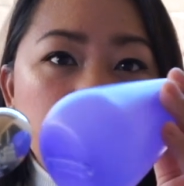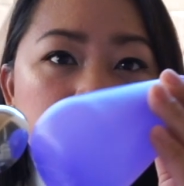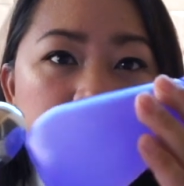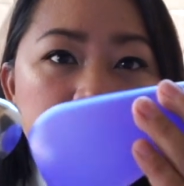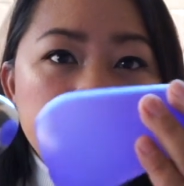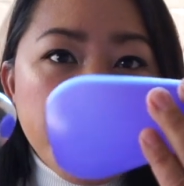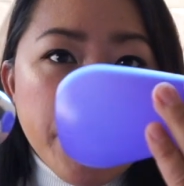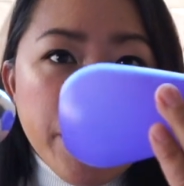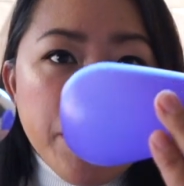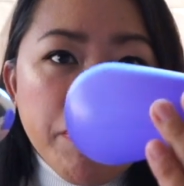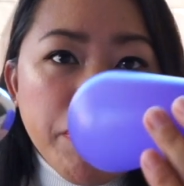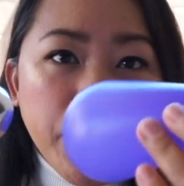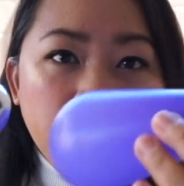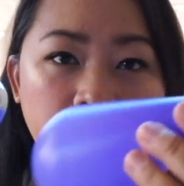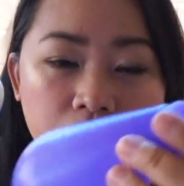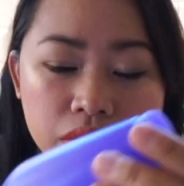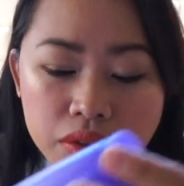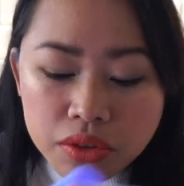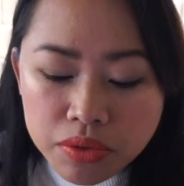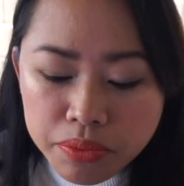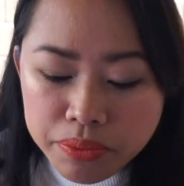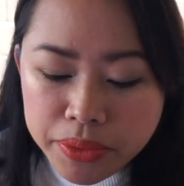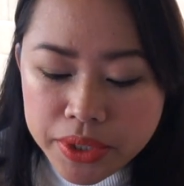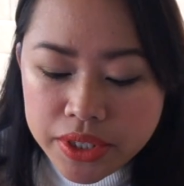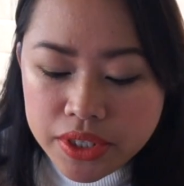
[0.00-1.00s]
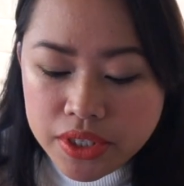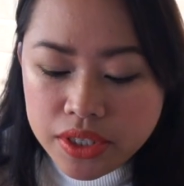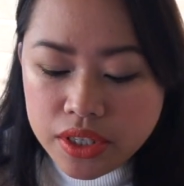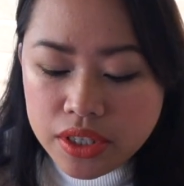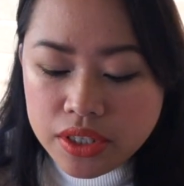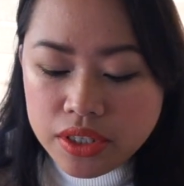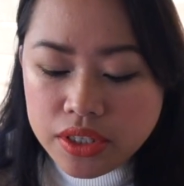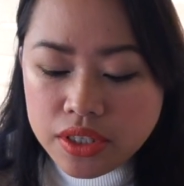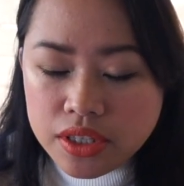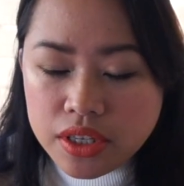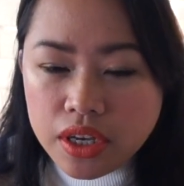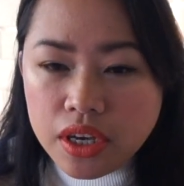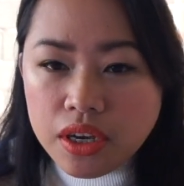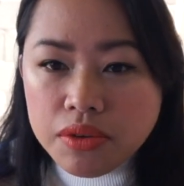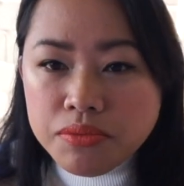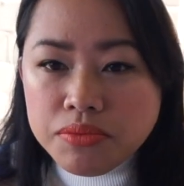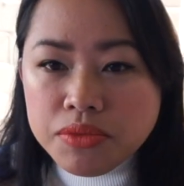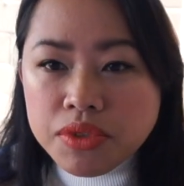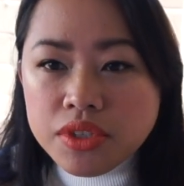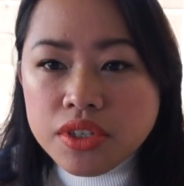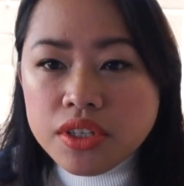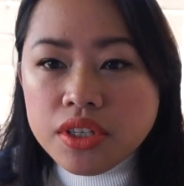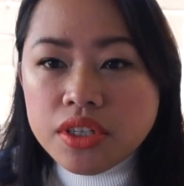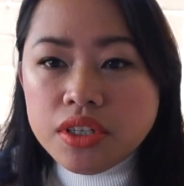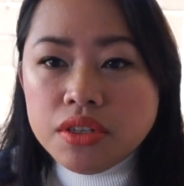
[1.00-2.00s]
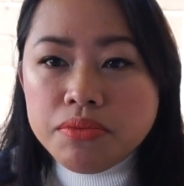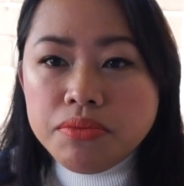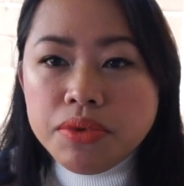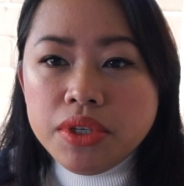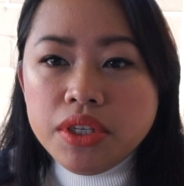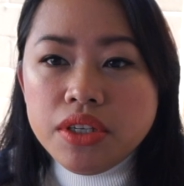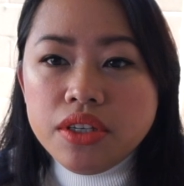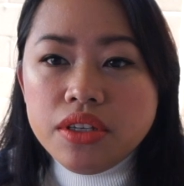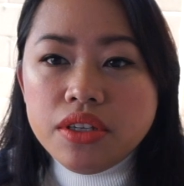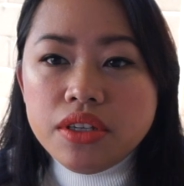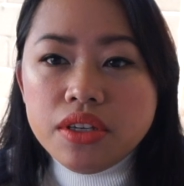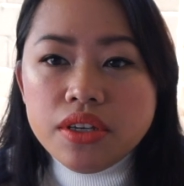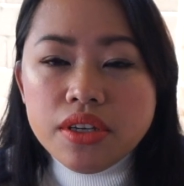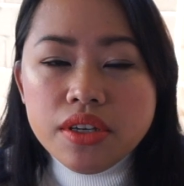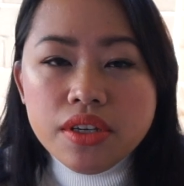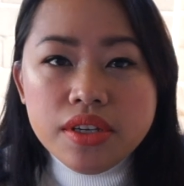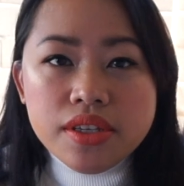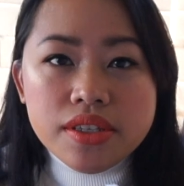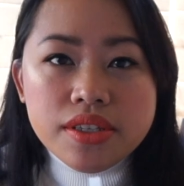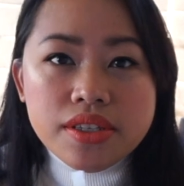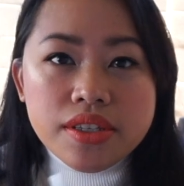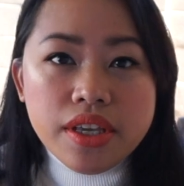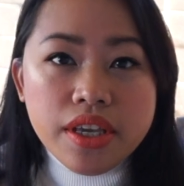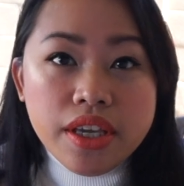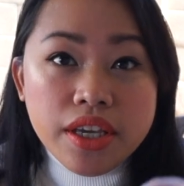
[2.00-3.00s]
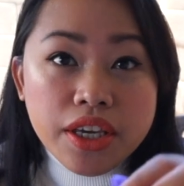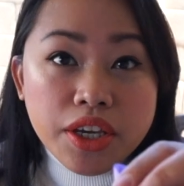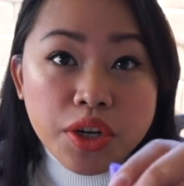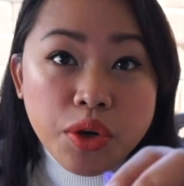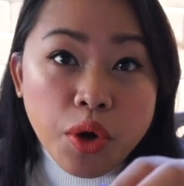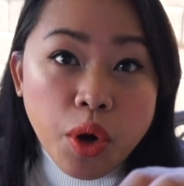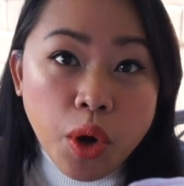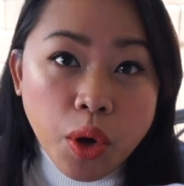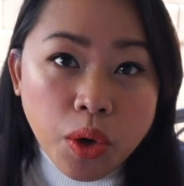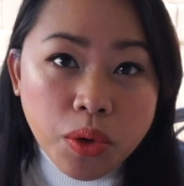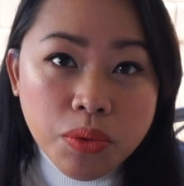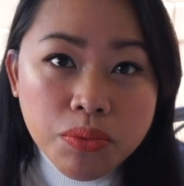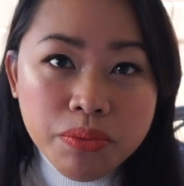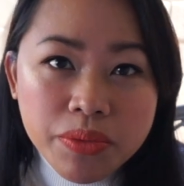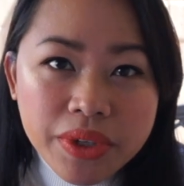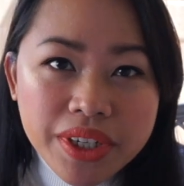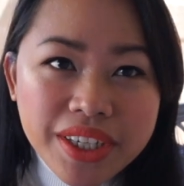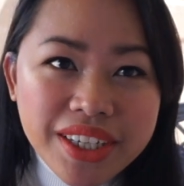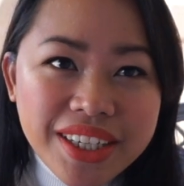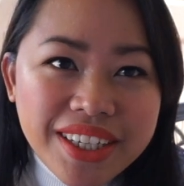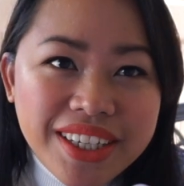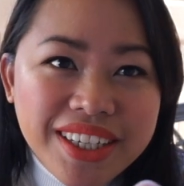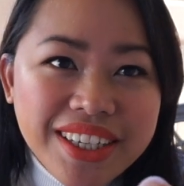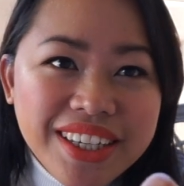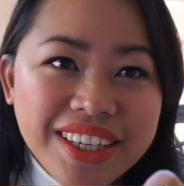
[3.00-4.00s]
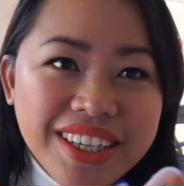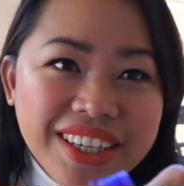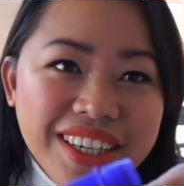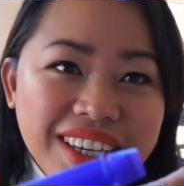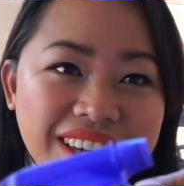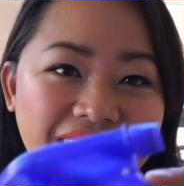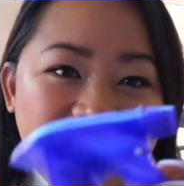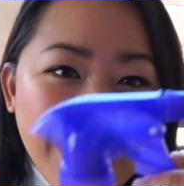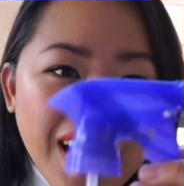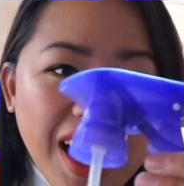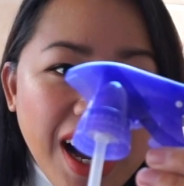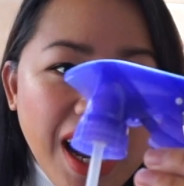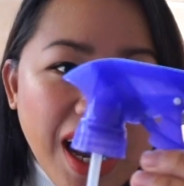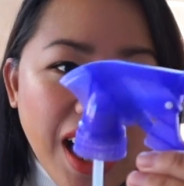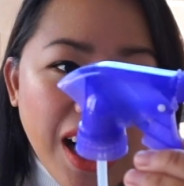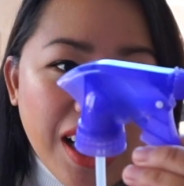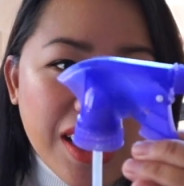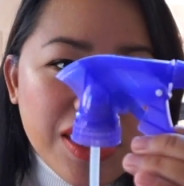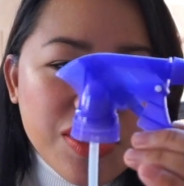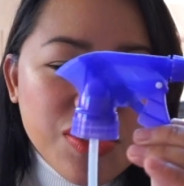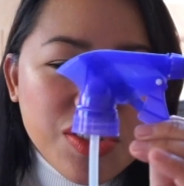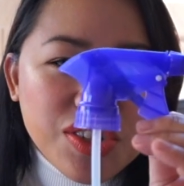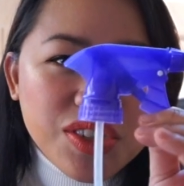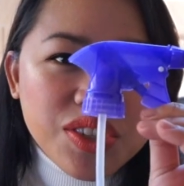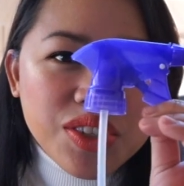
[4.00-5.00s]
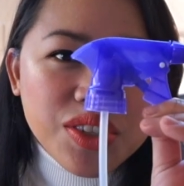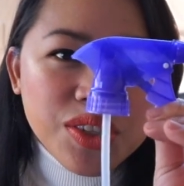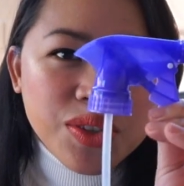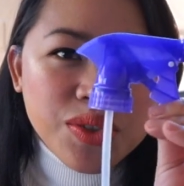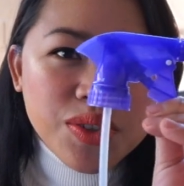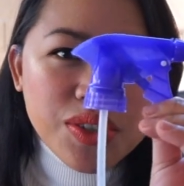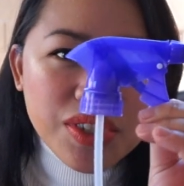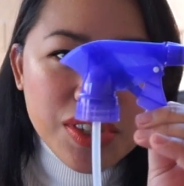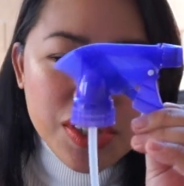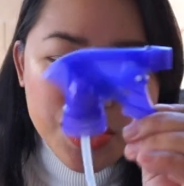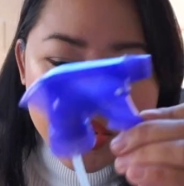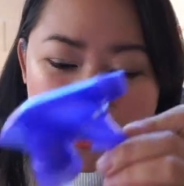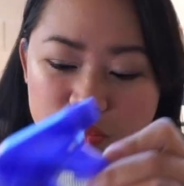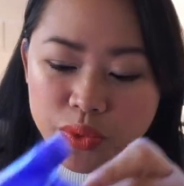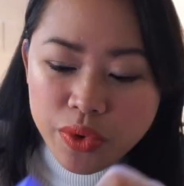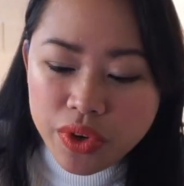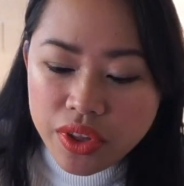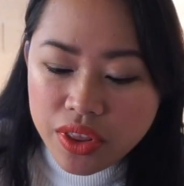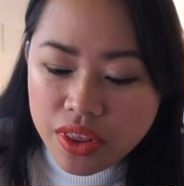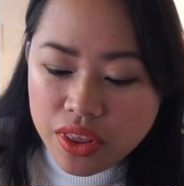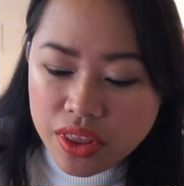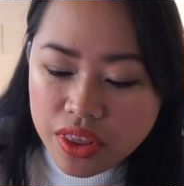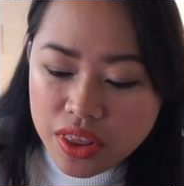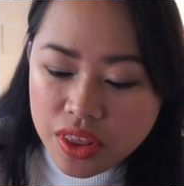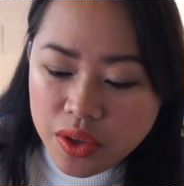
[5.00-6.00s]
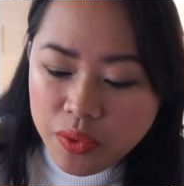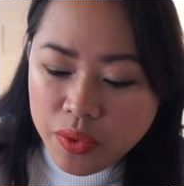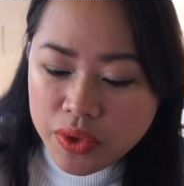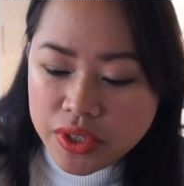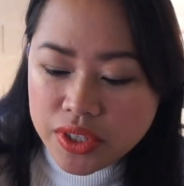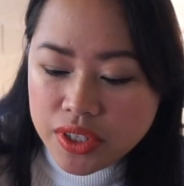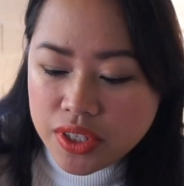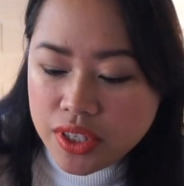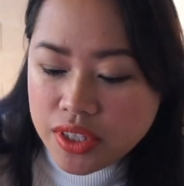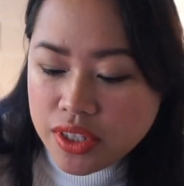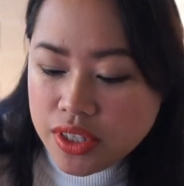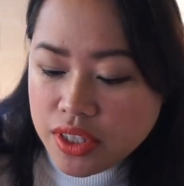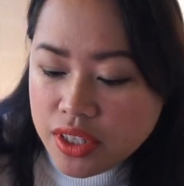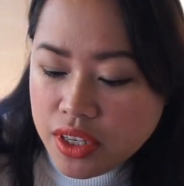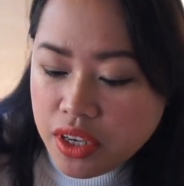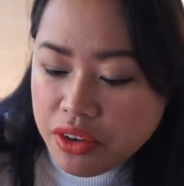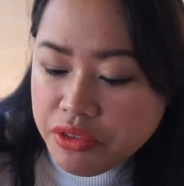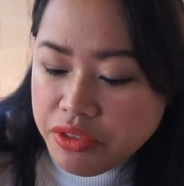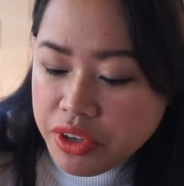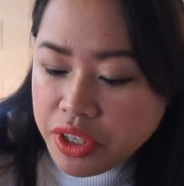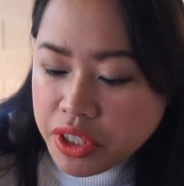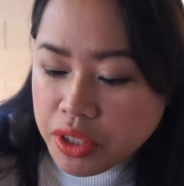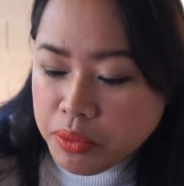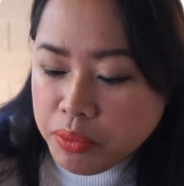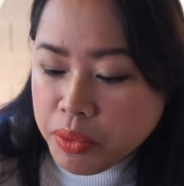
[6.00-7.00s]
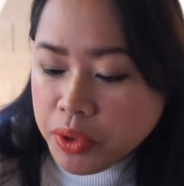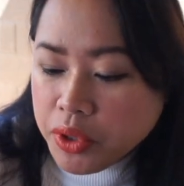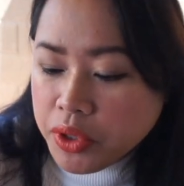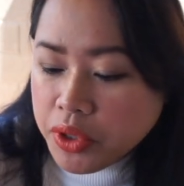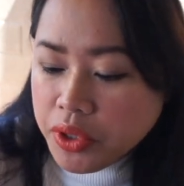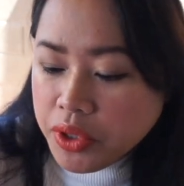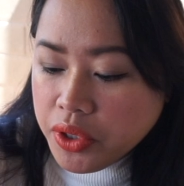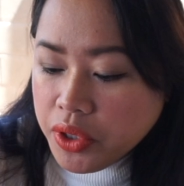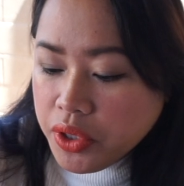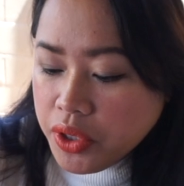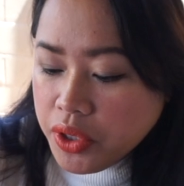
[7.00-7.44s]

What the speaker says: spray bottle, but since I'm just gonna be staying at home, I'll just use this one, the ones that's available.